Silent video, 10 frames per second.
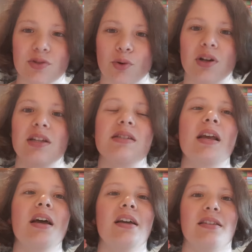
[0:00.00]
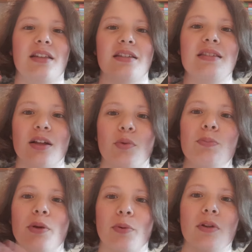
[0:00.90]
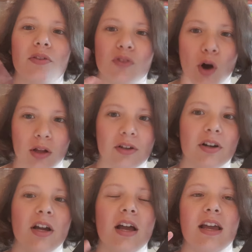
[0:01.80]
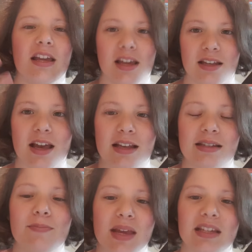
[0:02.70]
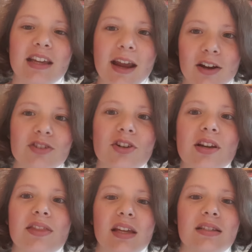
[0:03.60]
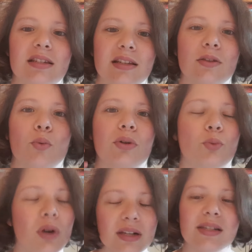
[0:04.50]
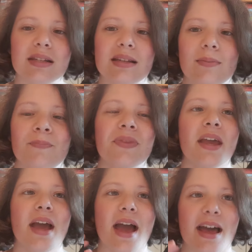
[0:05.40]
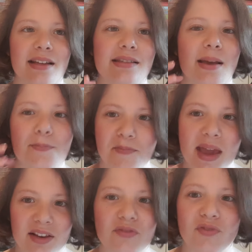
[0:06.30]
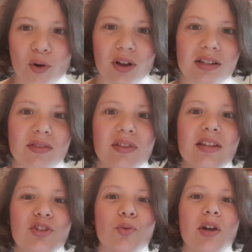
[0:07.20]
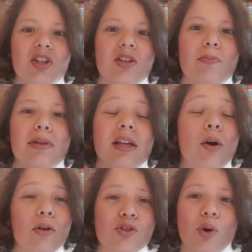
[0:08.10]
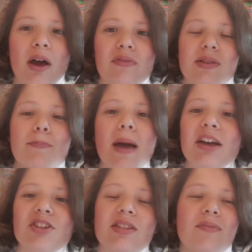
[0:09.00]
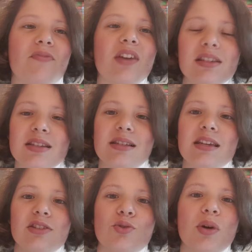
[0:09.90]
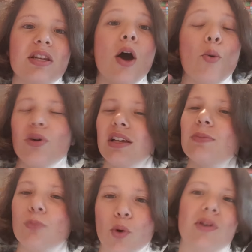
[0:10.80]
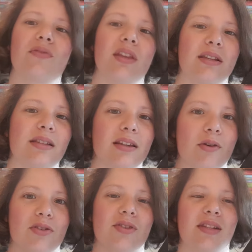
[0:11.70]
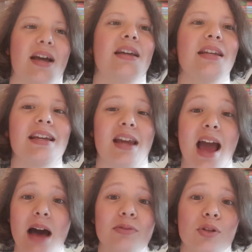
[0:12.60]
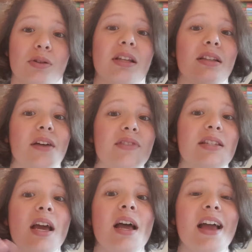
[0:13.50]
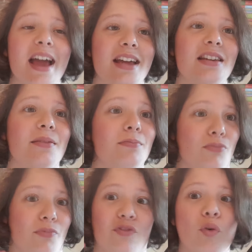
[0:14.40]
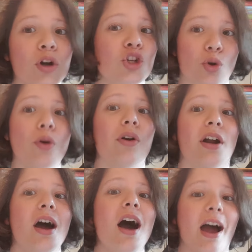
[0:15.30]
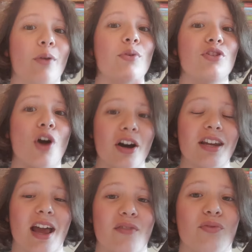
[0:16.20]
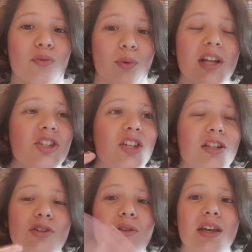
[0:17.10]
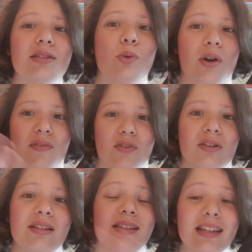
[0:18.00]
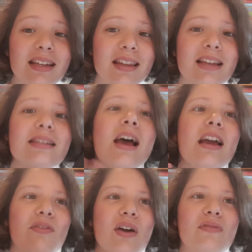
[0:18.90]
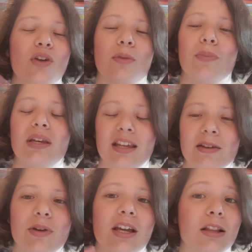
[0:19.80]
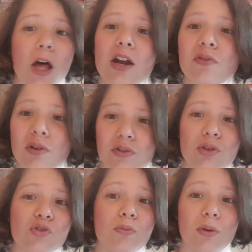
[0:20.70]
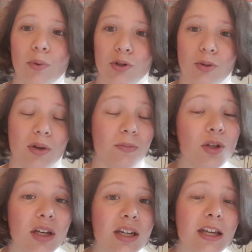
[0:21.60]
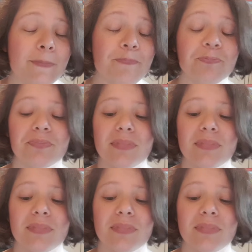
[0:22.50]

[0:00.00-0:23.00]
stories that deal with people of color as the main character, and that deal with racism as a main focus of the situation, but that also have some magic, some fantasy into it. We need more of this in our society, and I absolutely loved it. And for sure, I would not have reached into this or have not seen this if I have not been hearing a lot of reviews from the BookTube community,